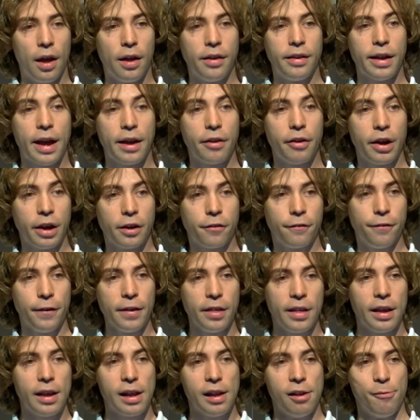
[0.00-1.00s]
direct
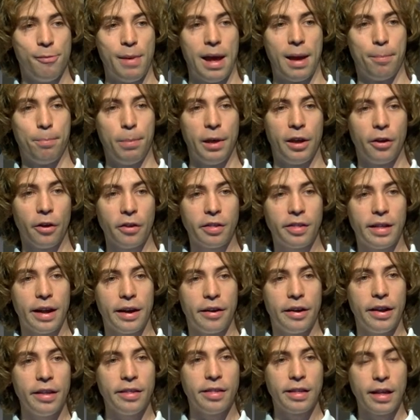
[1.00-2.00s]
physical map, because
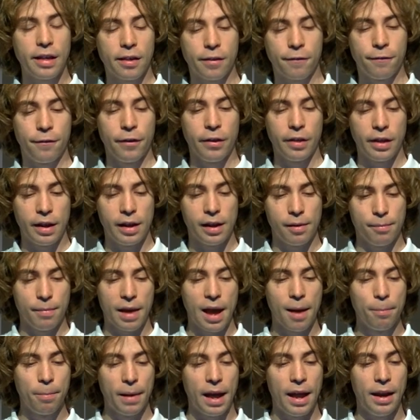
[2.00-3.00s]
there is this physical
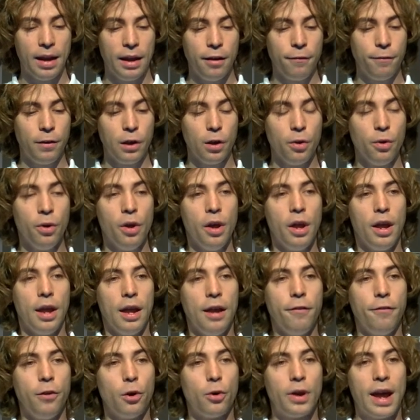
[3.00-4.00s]
map, and if you
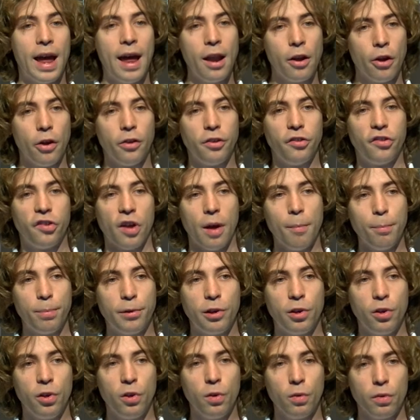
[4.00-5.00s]
cannot jump
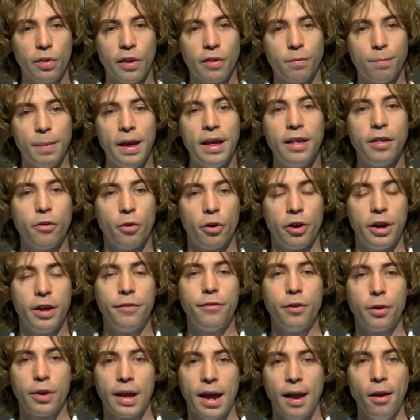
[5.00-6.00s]
to user space, or
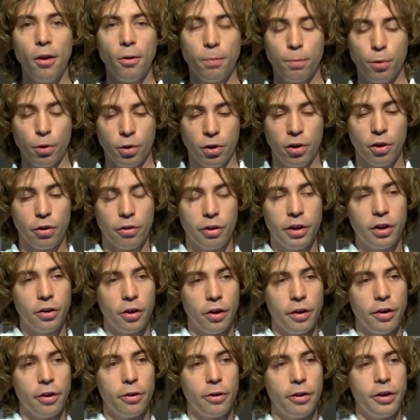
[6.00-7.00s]
if you cannot put your
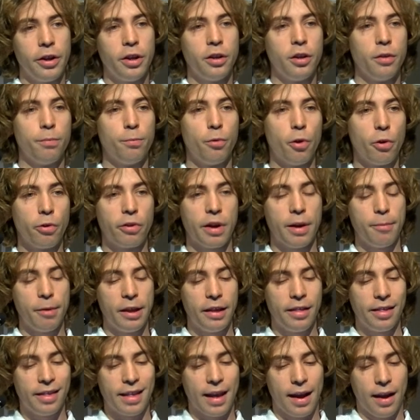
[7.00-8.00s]
return-oriented
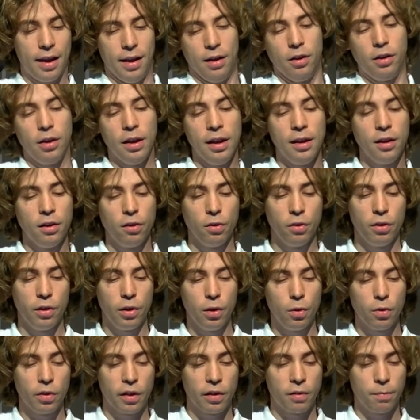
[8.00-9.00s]
programming stack into the
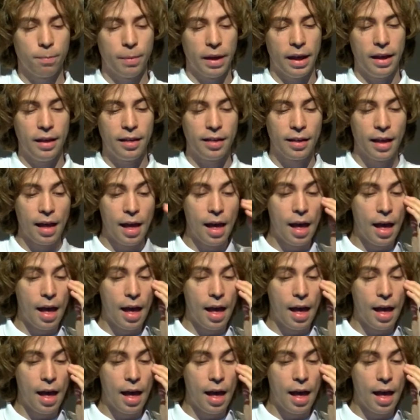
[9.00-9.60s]
user space,